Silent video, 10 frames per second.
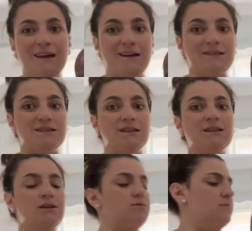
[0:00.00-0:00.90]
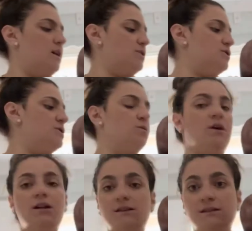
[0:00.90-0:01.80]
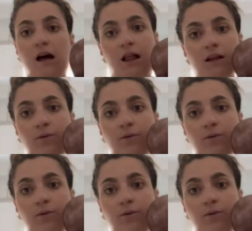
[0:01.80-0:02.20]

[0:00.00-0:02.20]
it's a little much to wear the solly